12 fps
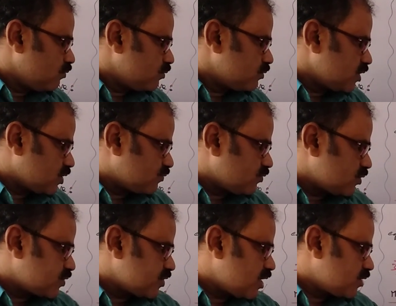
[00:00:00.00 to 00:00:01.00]
6
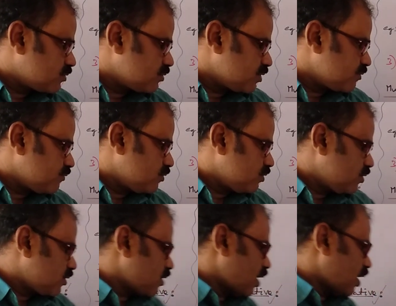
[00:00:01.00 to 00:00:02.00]
4s are
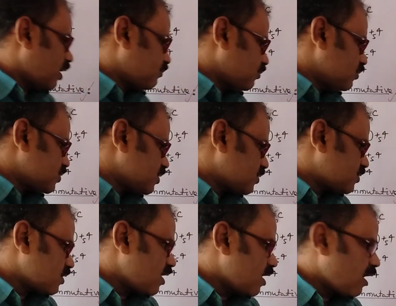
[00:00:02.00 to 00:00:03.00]
24 or 4
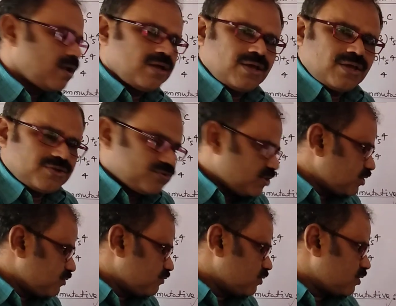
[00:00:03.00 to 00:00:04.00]
6s are
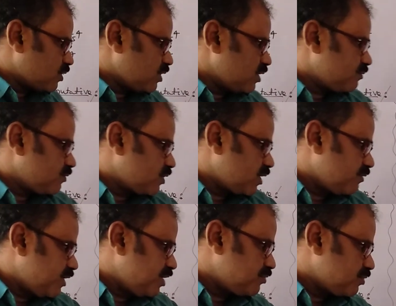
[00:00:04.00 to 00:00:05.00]
24. Therefore,
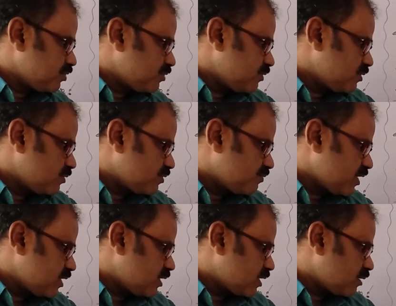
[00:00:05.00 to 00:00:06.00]
dividing 24 with
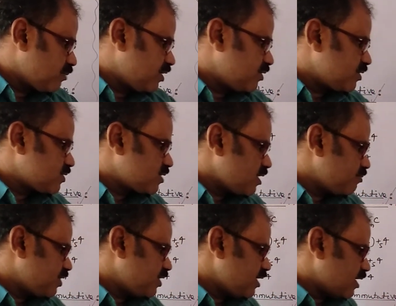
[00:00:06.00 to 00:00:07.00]
5, the remainder is
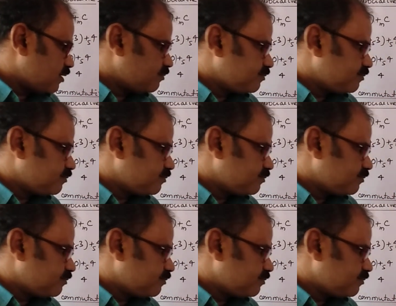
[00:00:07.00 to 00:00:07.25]
same here.